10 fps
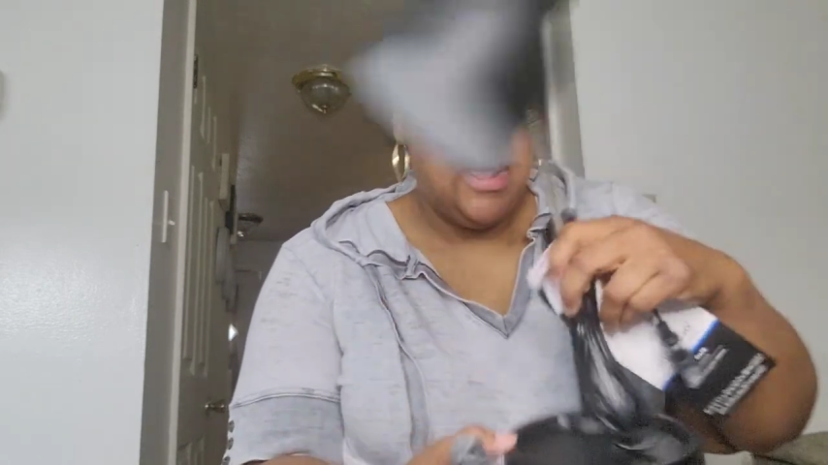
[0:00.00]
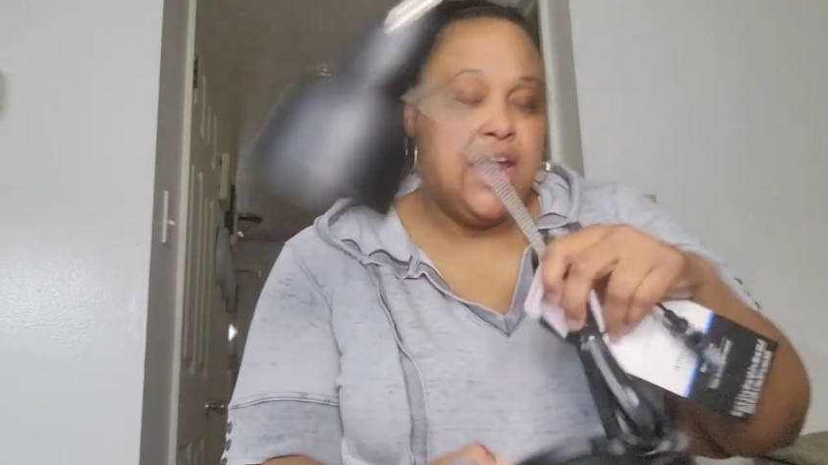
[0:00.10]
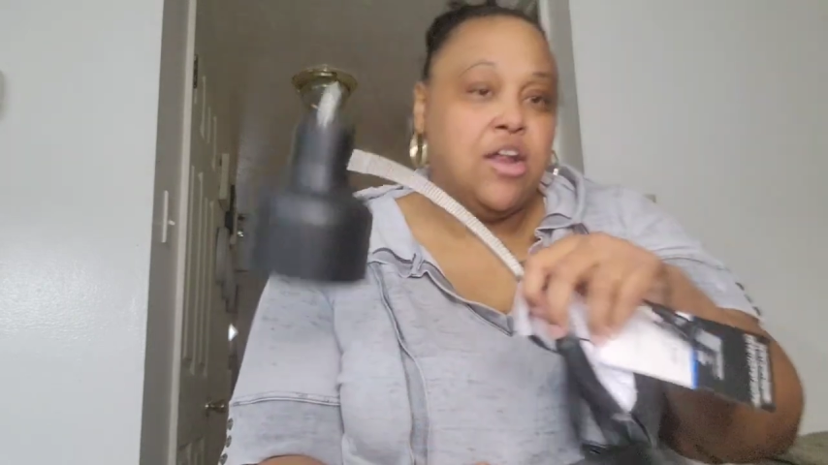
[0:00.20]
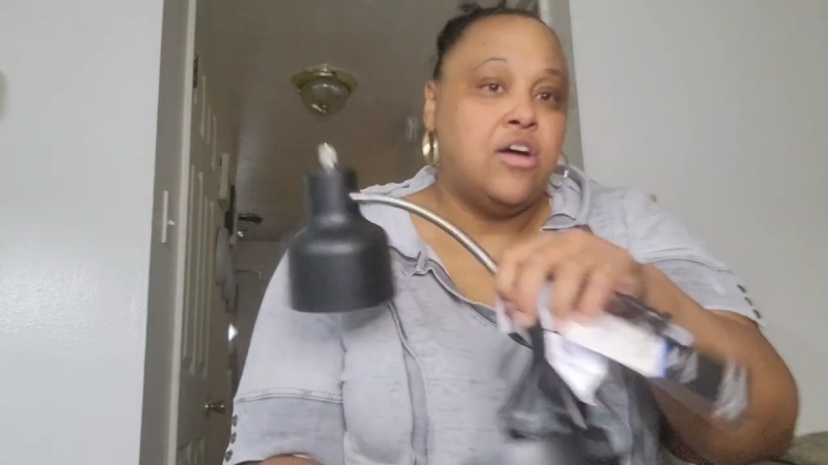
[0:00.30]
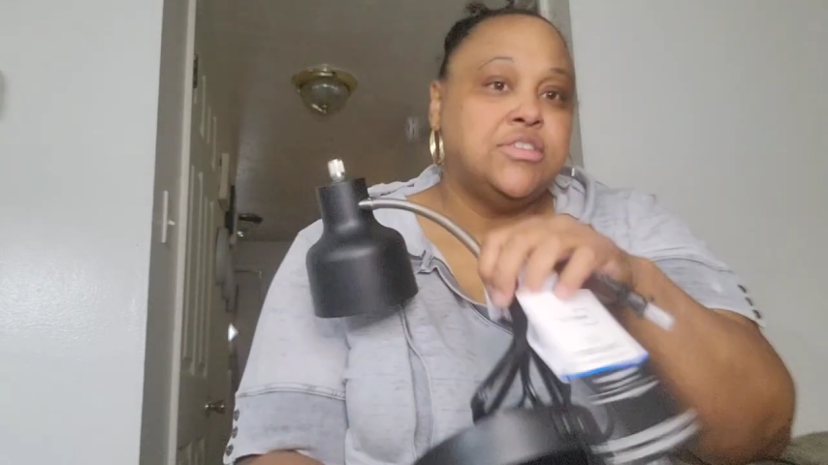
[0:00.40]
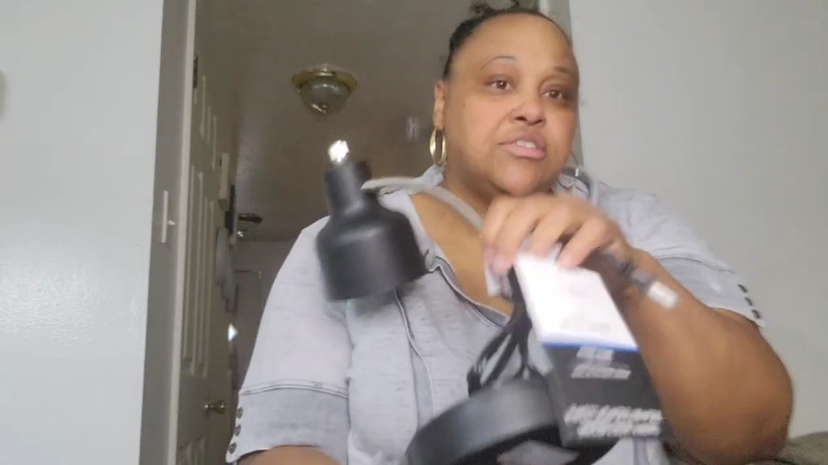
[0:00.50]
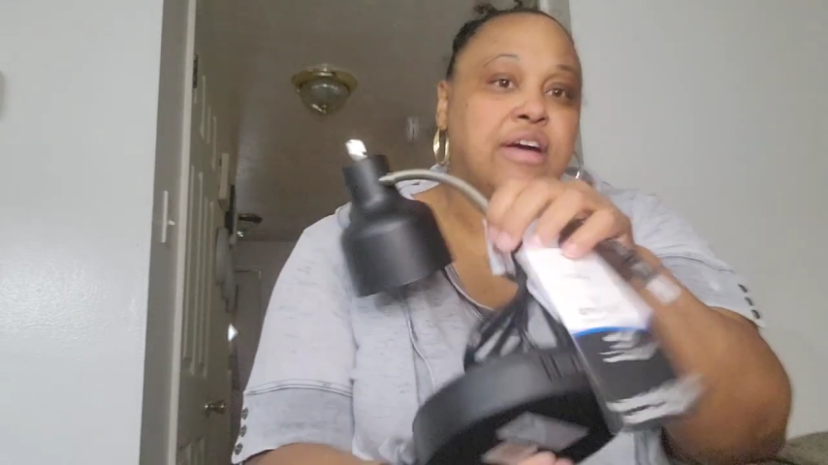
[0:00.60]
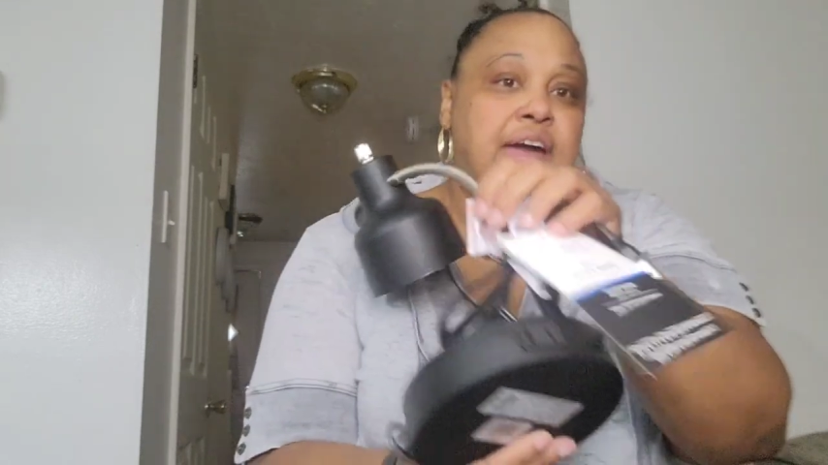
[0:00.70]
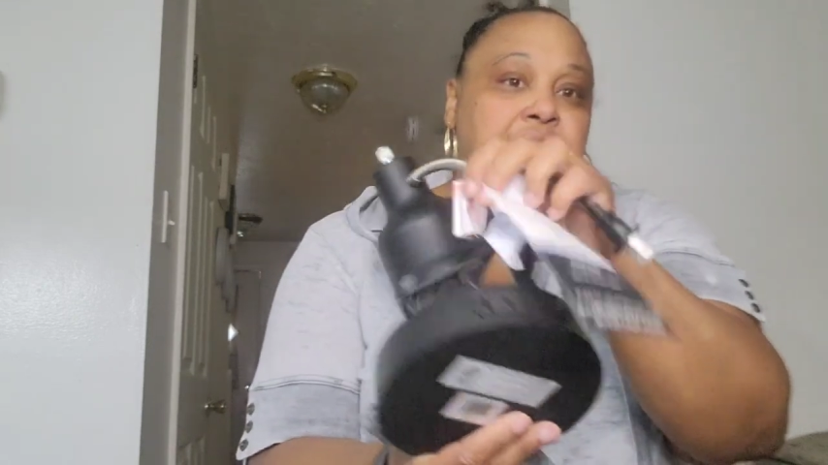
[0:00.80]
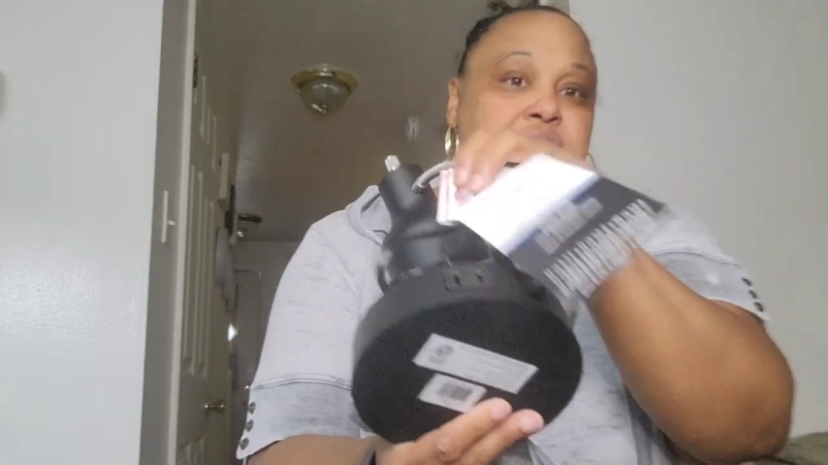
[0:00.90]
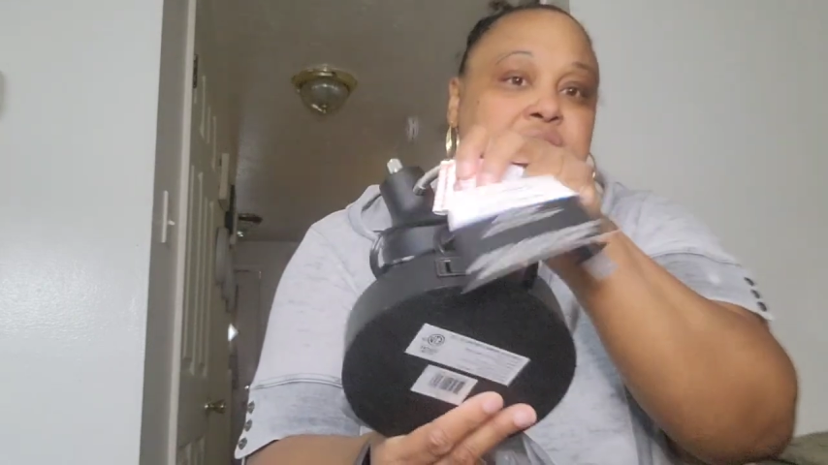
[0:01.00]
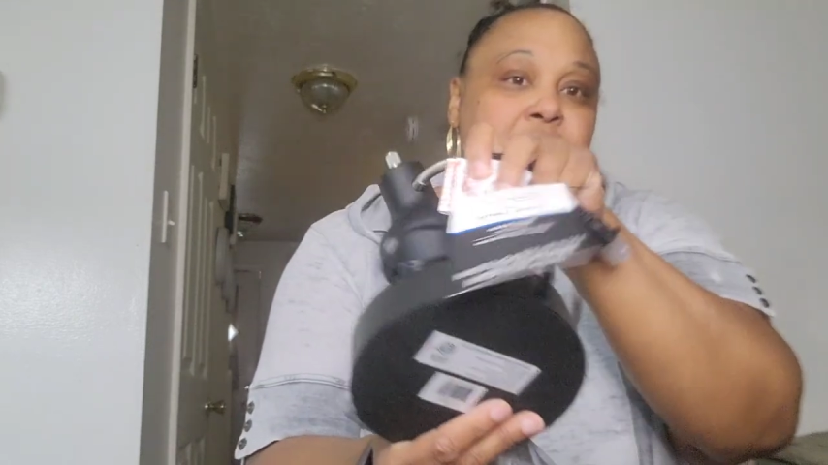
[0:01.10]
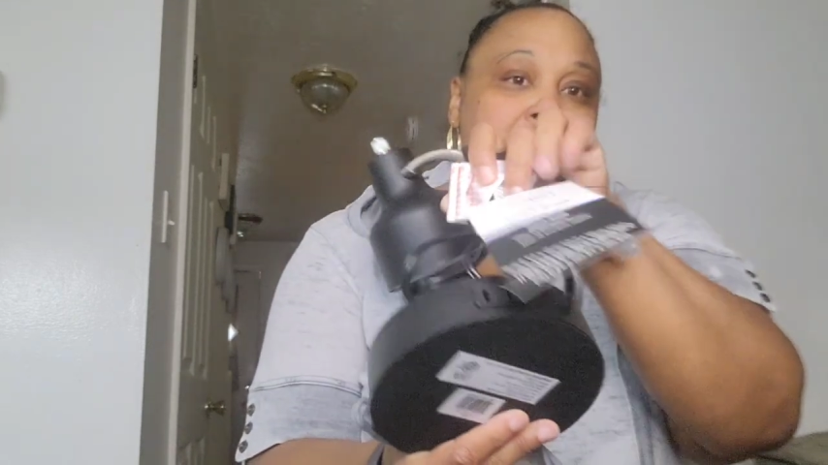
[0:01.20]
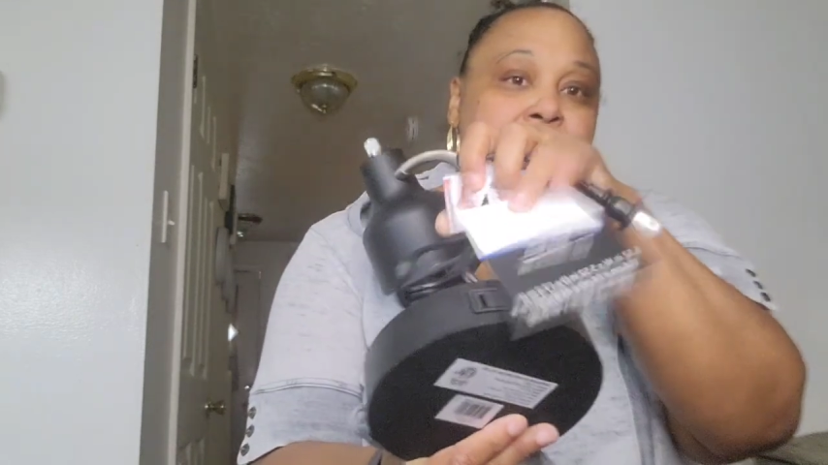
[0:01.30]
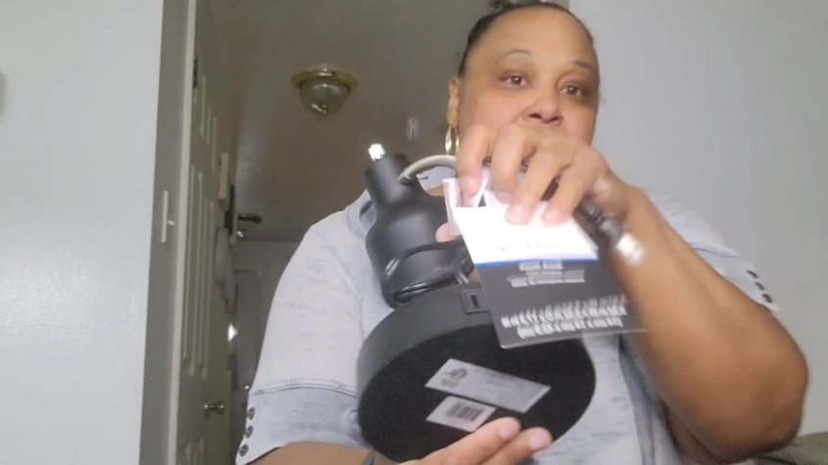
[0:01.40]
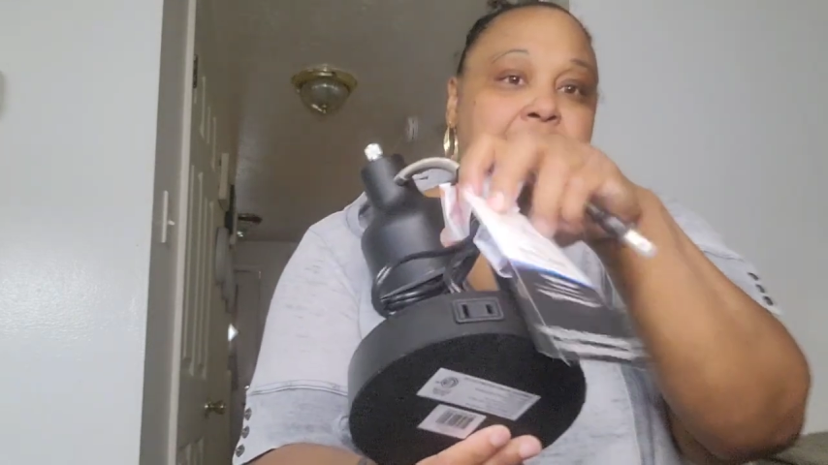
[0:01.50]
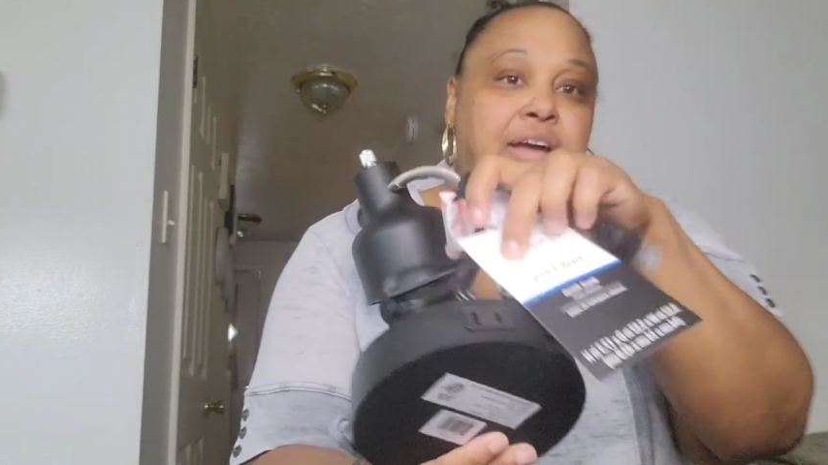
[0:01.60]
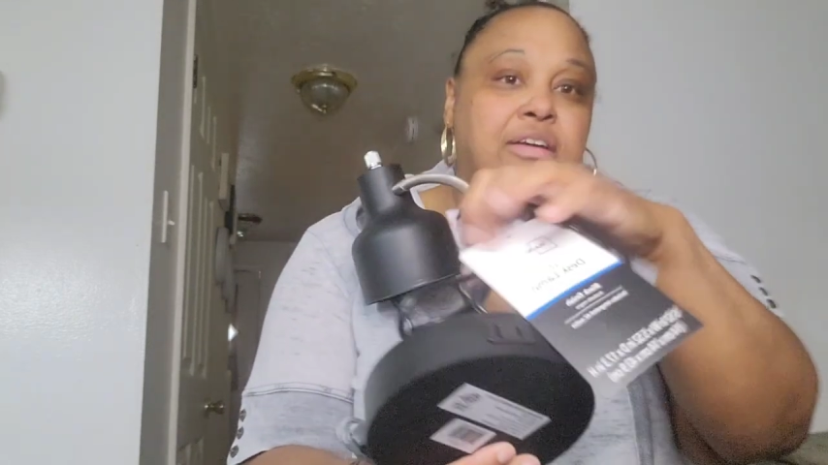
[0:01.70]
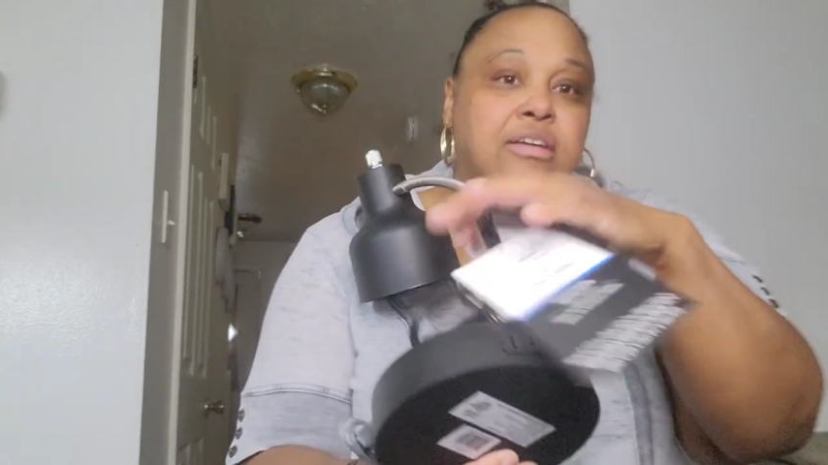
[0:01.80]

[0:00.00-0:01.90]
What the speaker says: It also has a back.